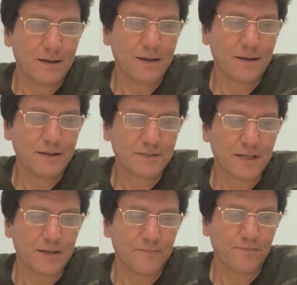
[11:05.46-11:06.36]
in
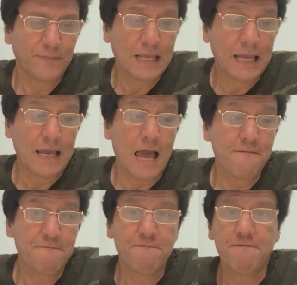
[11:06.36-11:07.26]
listening. A
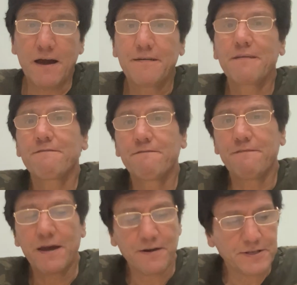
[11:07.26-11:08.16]
very,
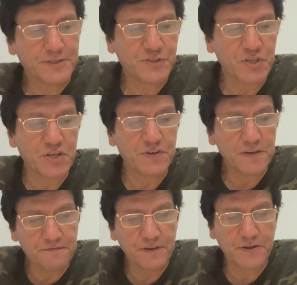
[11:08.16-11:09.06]
very
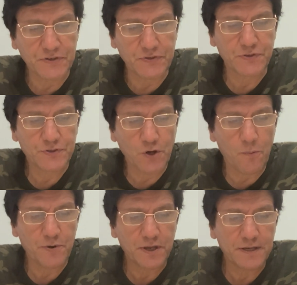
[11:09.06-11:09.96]
significant
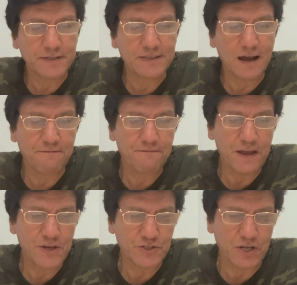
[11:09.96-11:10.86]
topic is
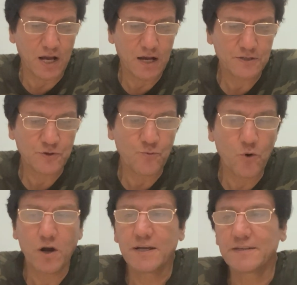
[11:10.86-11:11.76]
aphasia. So
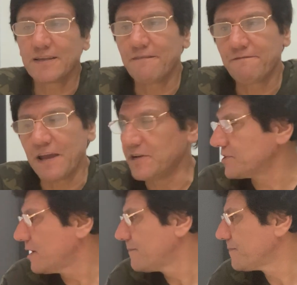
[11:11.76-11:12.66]
what is
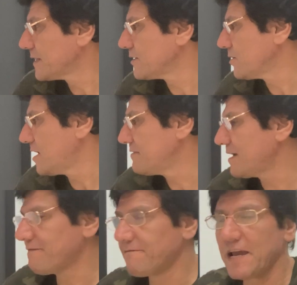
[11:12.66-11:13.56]
aphasia? You have an
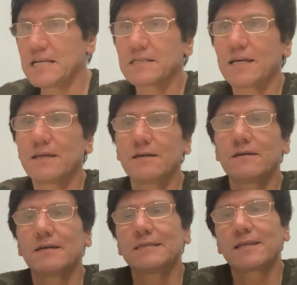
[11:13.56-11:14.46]
aphasia here
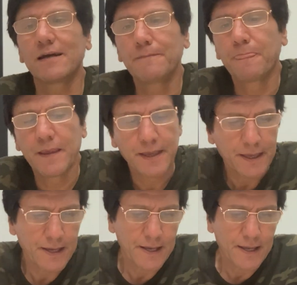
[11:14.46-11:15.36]
is that
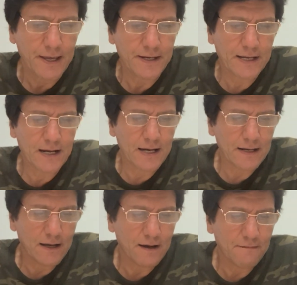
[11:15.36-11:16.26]
any kind
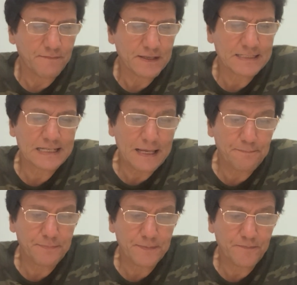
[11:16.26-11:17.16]
of slip